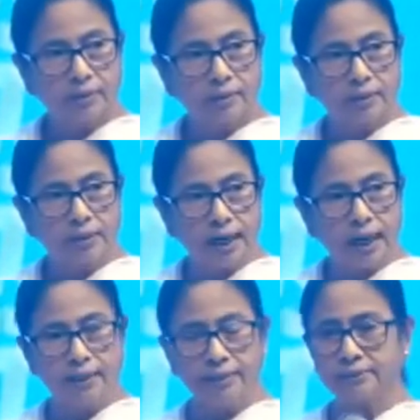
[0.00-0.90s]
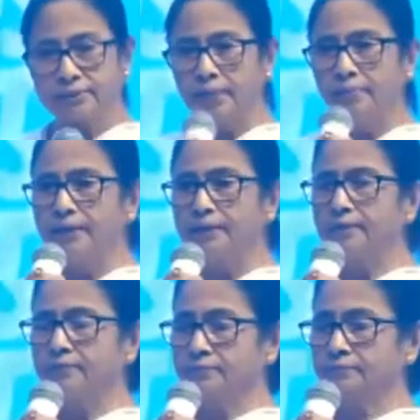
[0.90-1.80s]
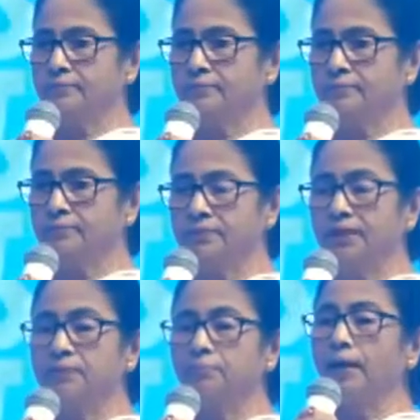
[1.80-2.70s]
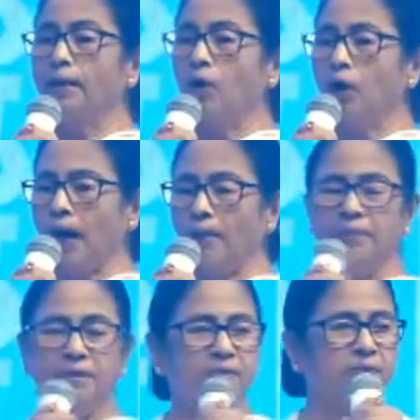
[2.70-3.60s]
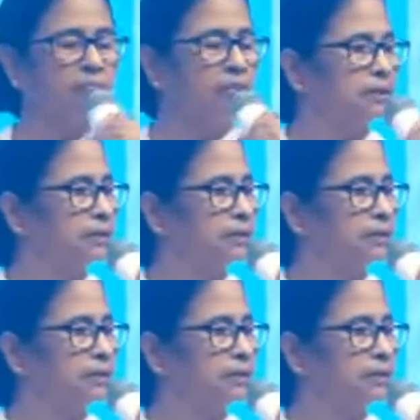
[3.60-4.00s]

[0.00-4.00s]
regarding stability, yes, Bengal have the stability.